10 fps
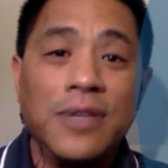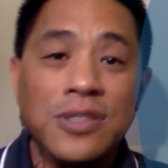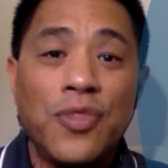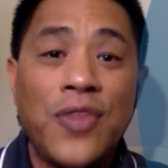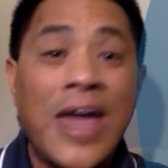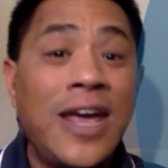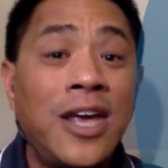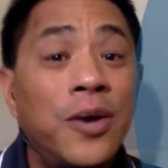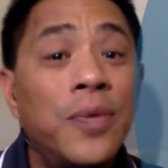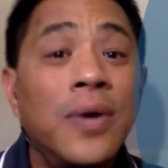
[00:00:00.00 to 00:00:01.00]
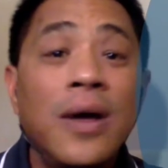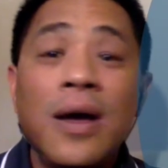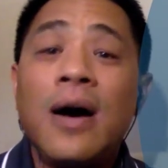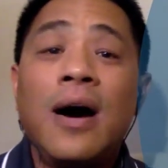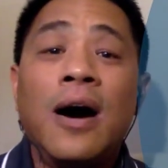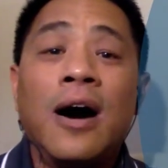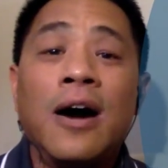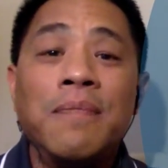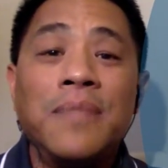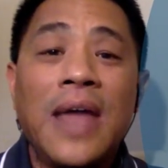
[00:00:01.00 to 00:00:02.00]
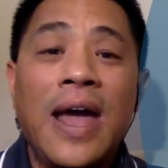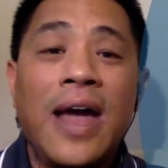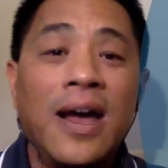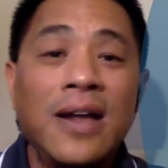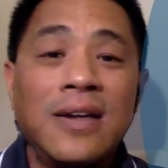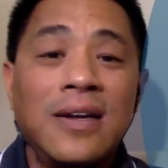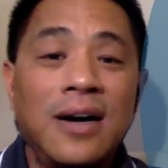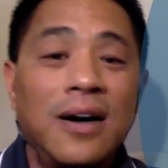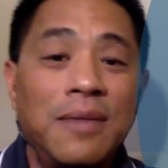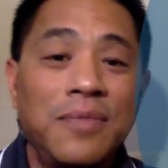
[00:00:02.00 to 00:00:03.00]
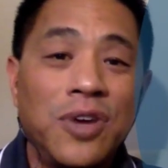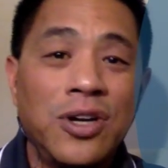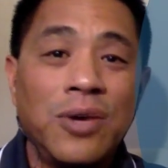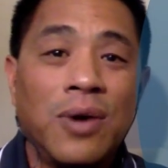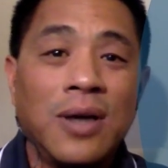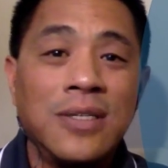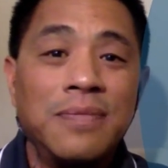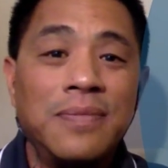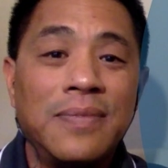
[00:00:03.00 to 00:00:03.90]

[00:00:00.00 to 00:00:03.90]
So thank you, and you're going to do awesome.